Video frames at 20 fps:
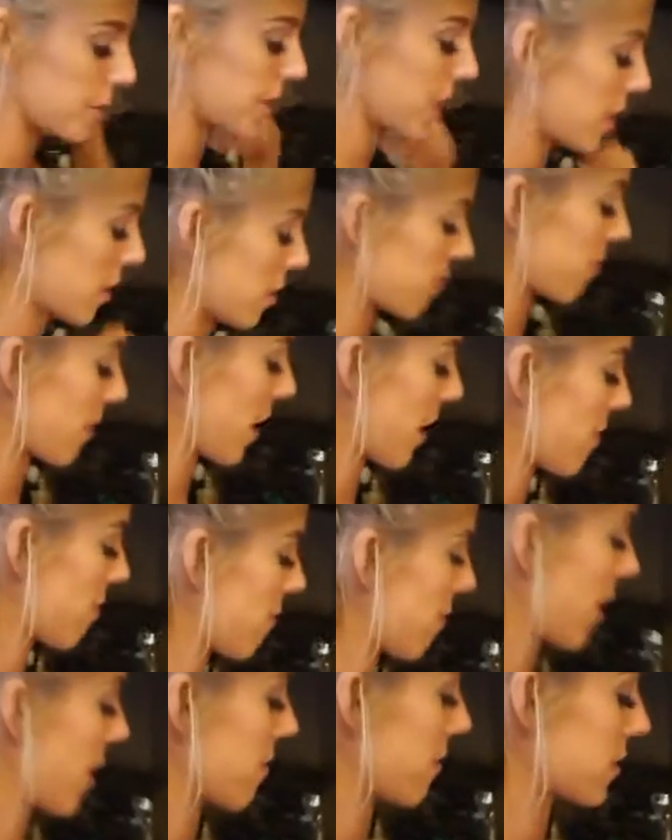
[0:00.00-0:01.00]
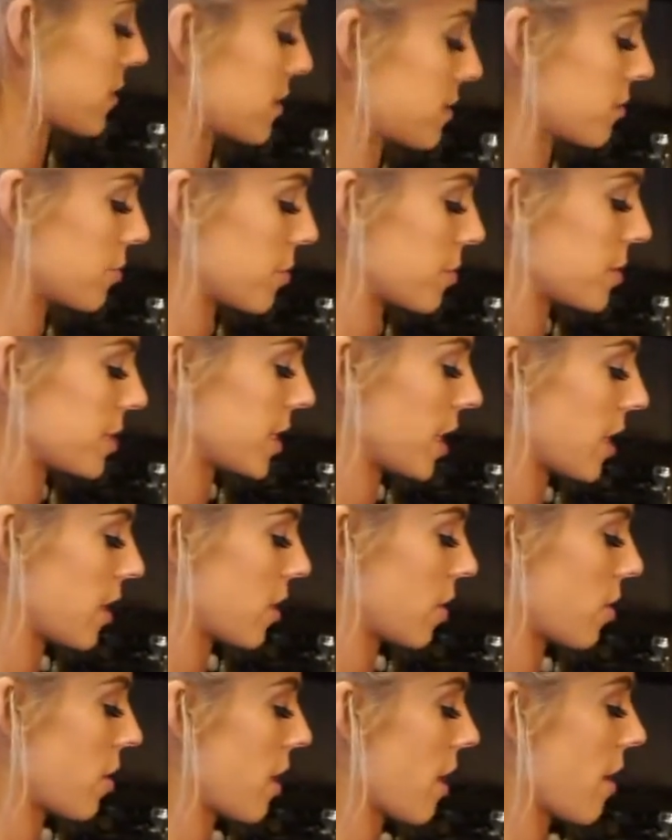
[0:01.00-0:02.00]
potato, 5 ounces of sweet
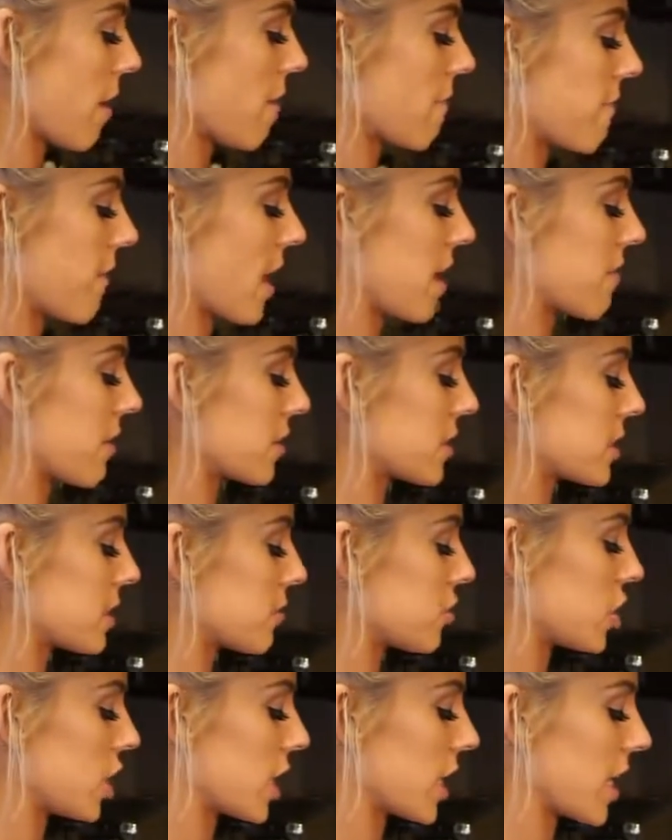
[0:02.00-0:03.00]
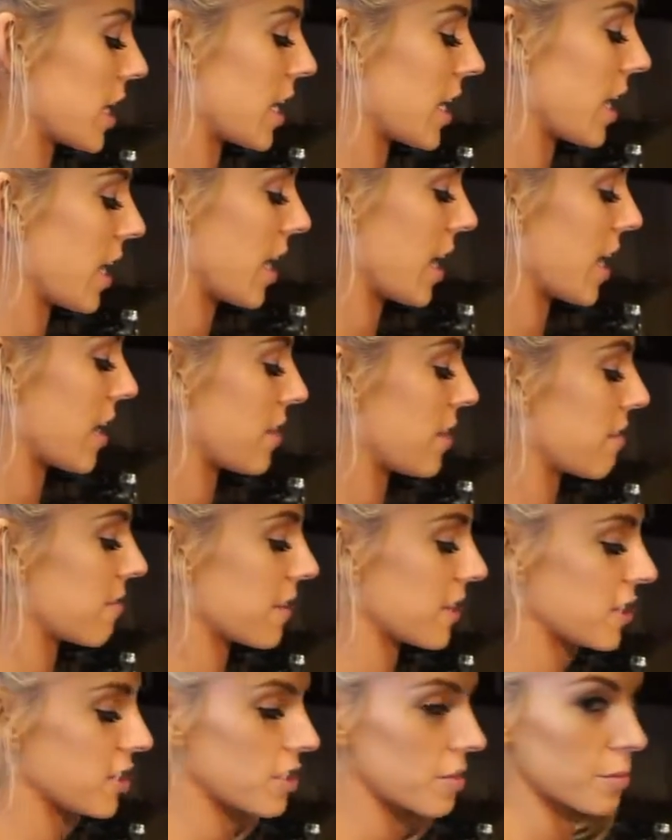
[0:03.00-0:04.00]
potato, 5 ounces of chicken, and the
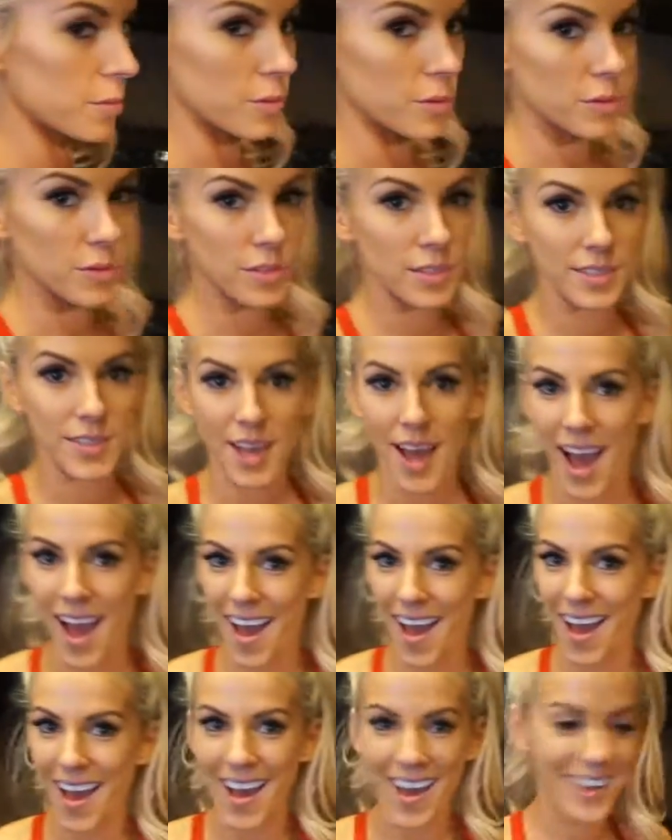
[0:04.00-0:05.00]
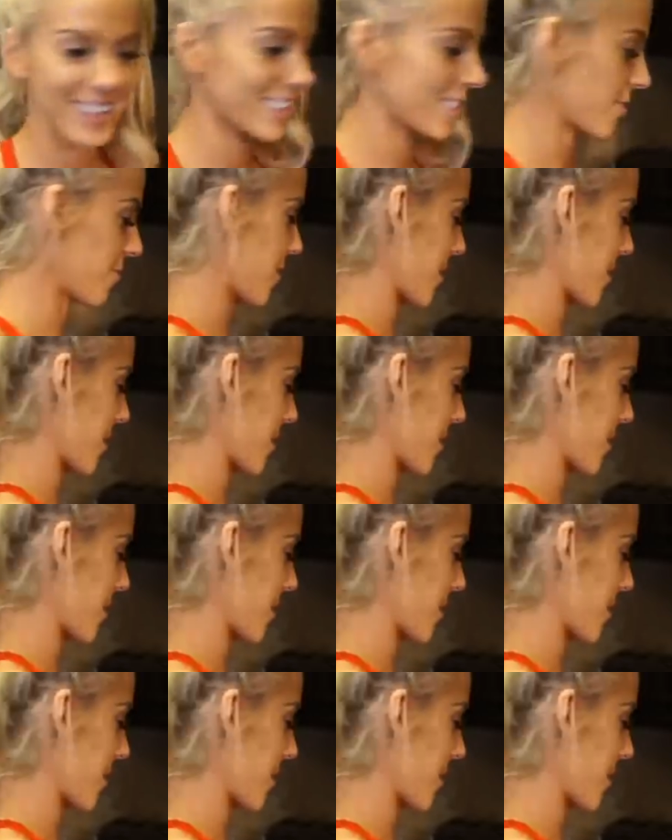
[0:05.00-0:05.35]
vegetables so